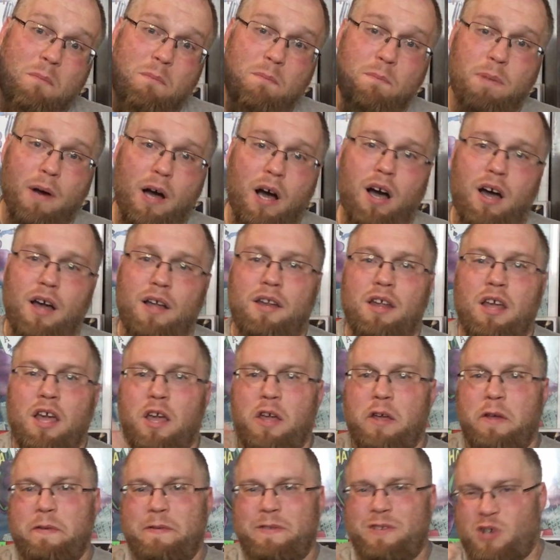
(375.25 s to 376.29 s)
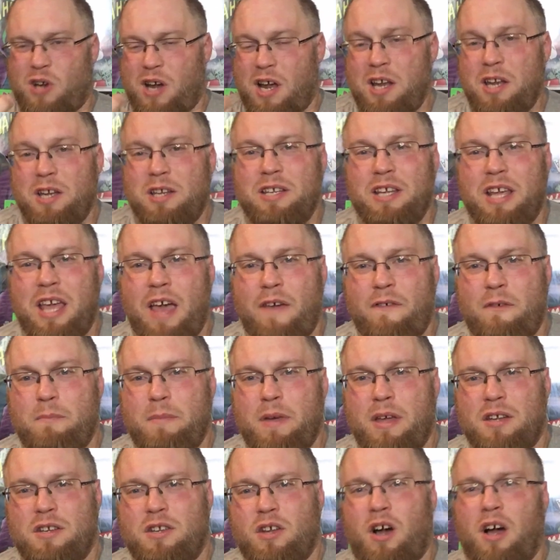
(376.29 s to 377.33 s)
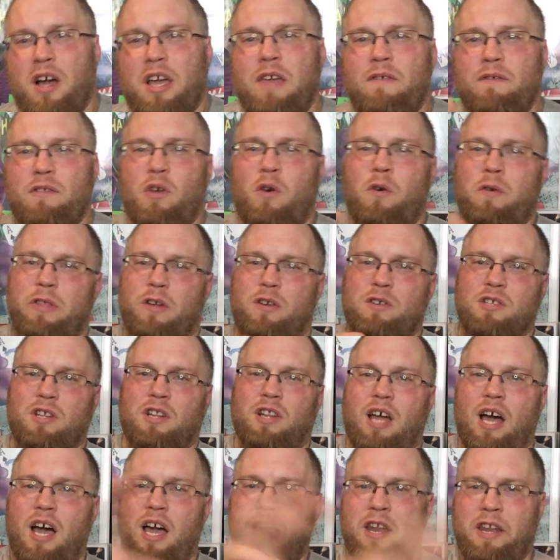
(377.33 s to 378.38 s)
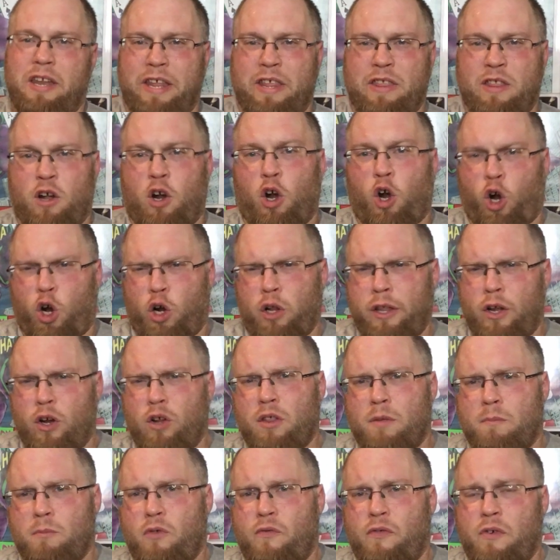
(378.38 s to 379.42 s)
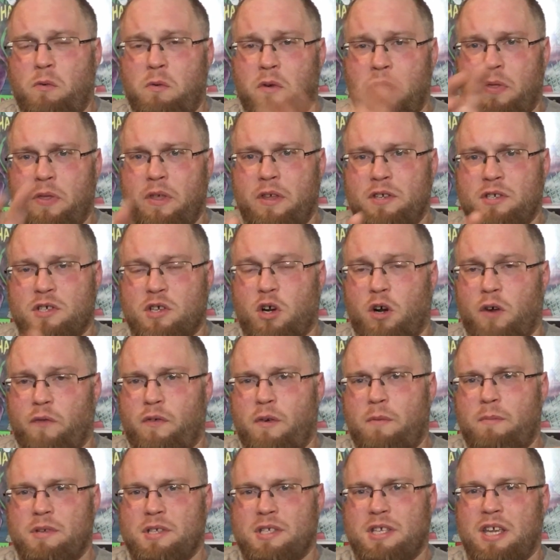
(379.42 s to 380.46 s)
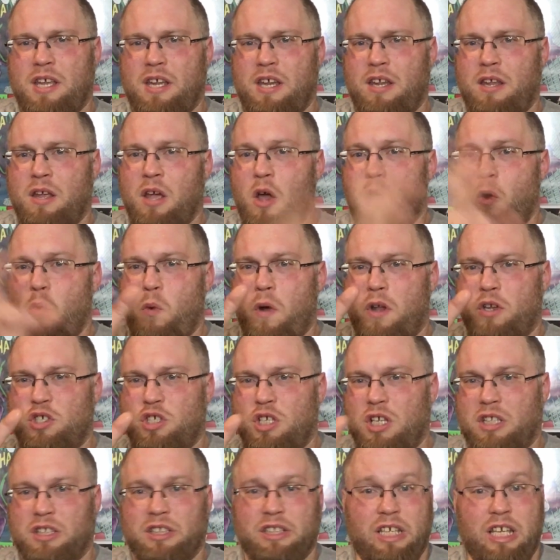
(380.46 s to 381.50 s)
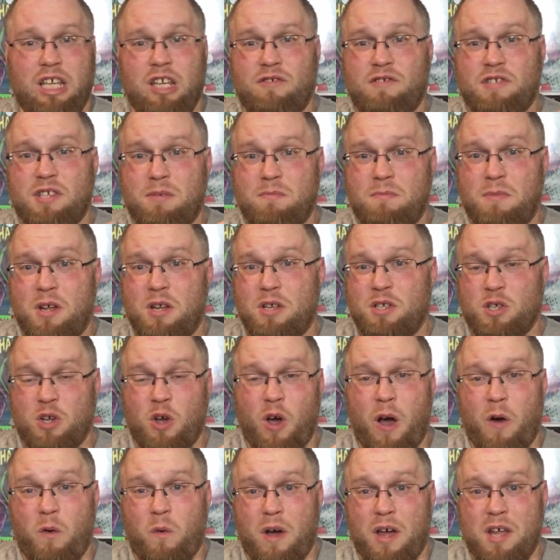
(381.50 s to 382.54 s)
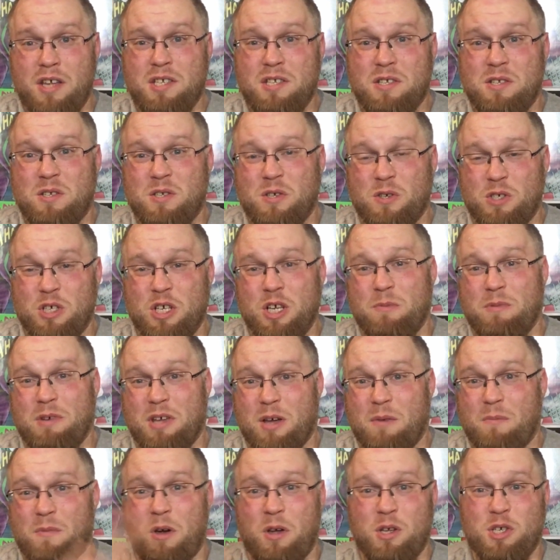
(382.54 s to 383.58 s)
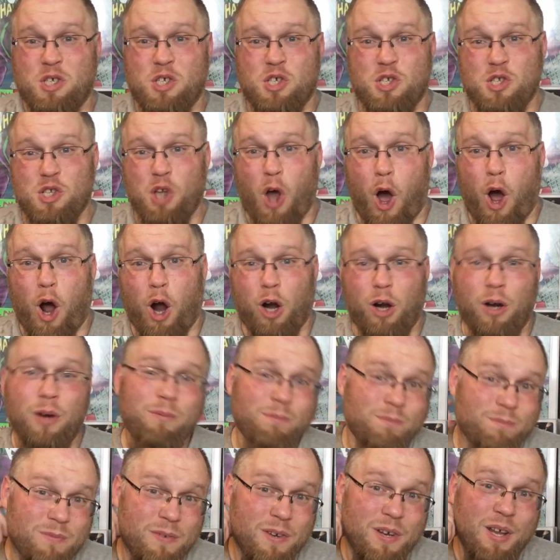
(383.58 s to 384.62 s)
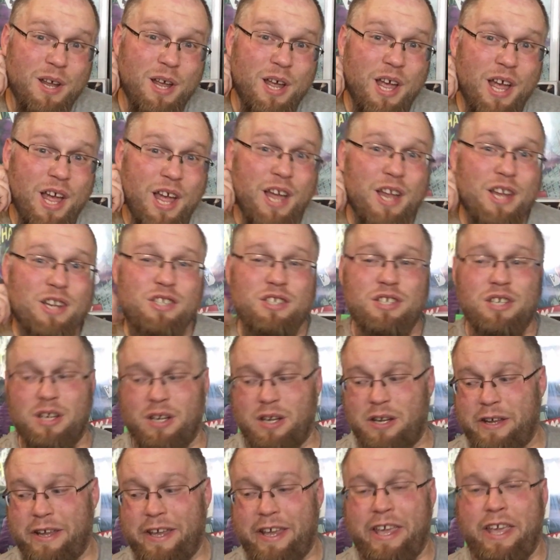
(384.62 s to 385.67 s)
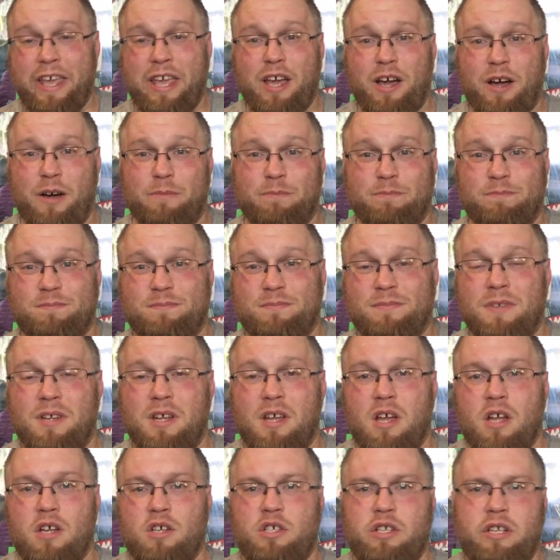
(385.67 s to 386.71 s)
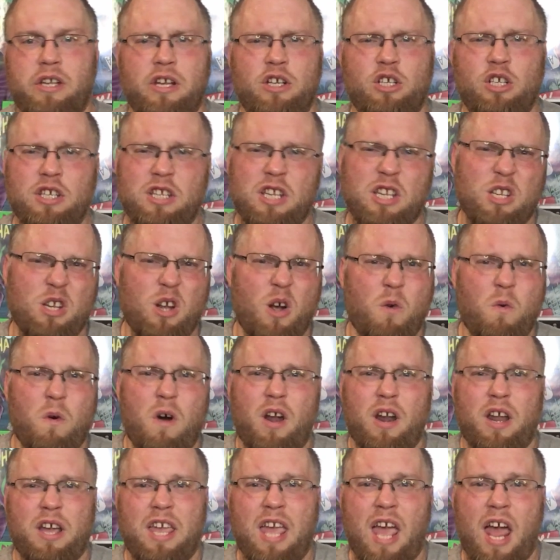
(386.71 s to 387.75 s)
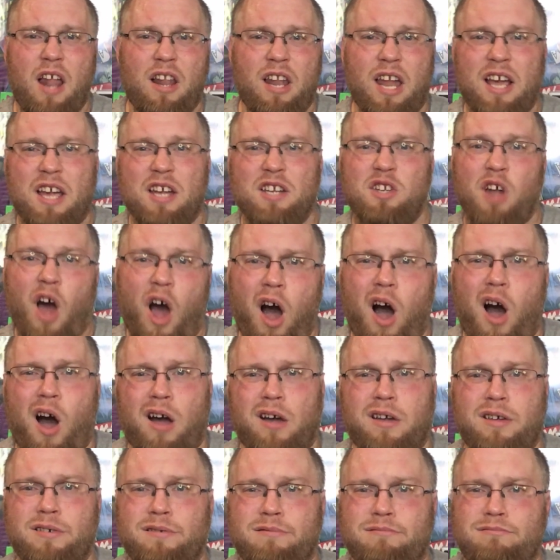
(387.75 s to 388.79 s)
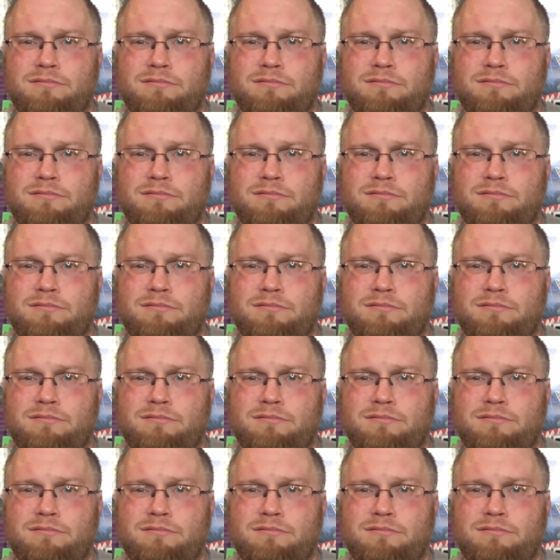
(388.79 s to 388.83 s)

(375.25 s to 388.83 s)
but trying to have him be a dog, even though there's a line in the earlier in the movie with his girlfriend Miss Kitty when she leaves him to go out west so she could become a star. She, he um, she, she says, "I want a cat like a dog."